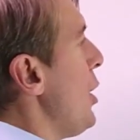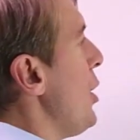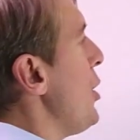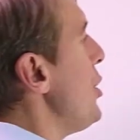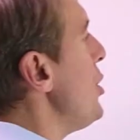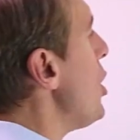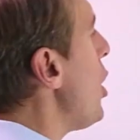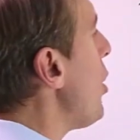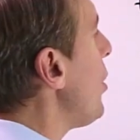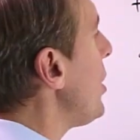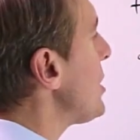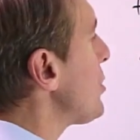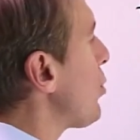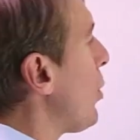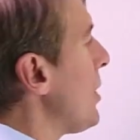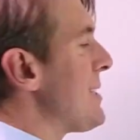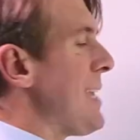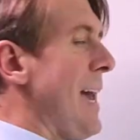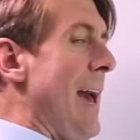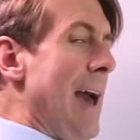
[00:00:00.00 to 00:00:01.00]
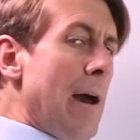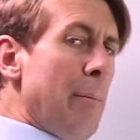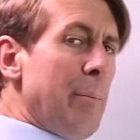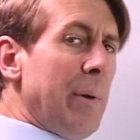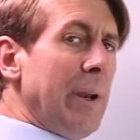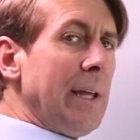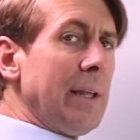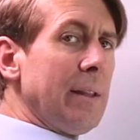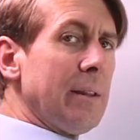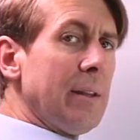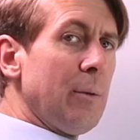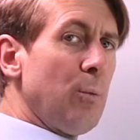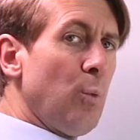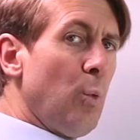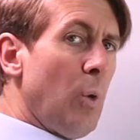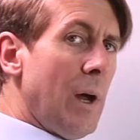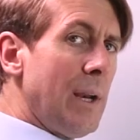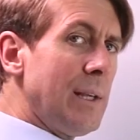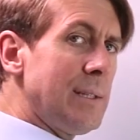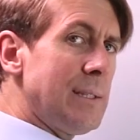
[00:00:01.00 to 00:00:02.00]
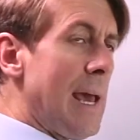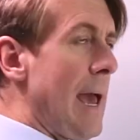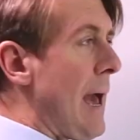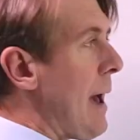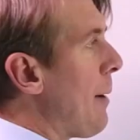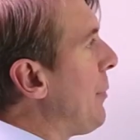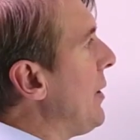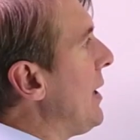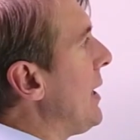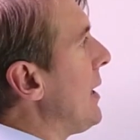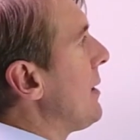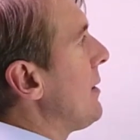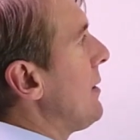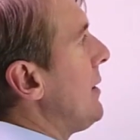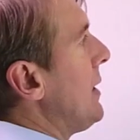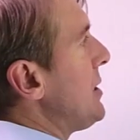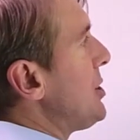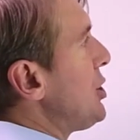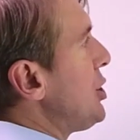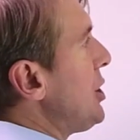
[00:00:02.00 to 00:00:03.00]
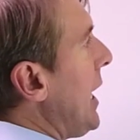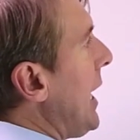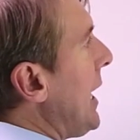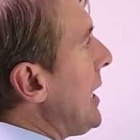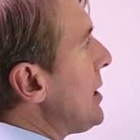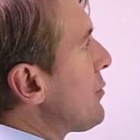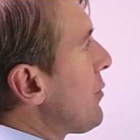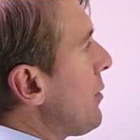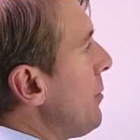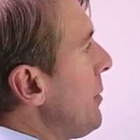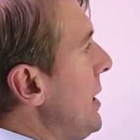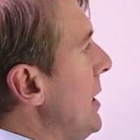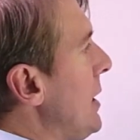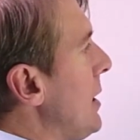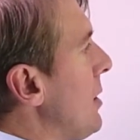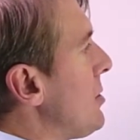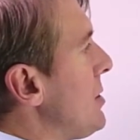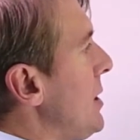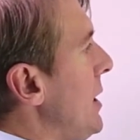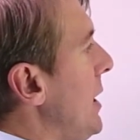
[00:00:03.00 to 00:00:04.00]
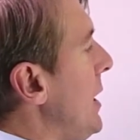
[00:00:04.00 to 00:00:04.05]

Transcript: Notice what's happening. What is happening that's changed from here to